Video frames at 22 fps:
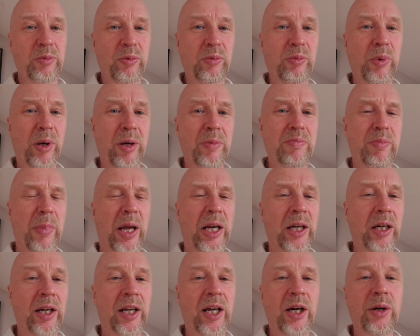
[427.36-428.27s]
my
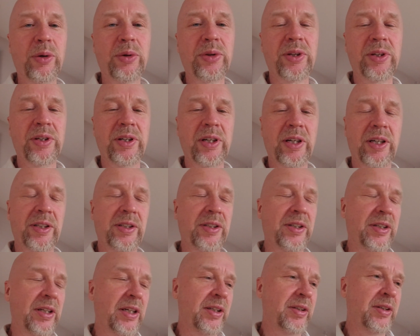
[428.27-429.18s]
mental health
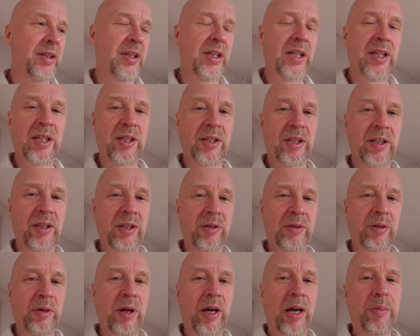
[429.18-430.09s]
and
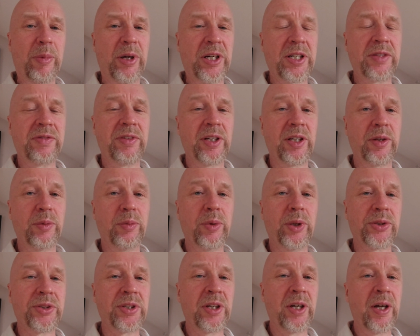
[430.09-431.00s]
how much fun it
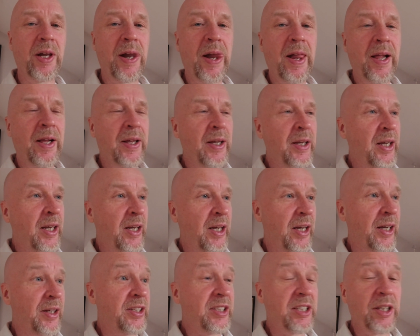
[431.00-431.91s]
was.
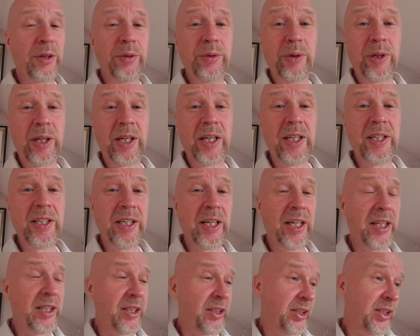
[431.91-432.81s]
So in the
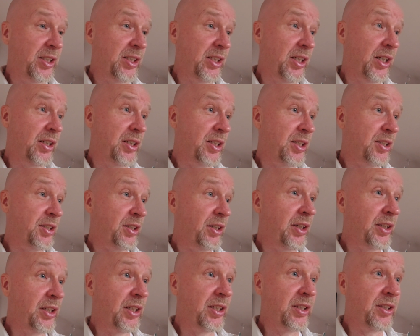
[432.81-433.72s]
end, I
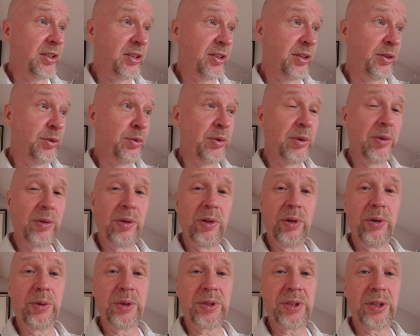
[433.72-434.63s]
decided to
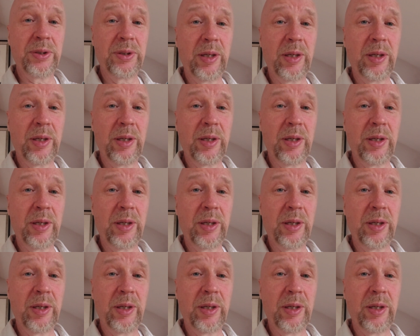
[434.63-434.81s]
also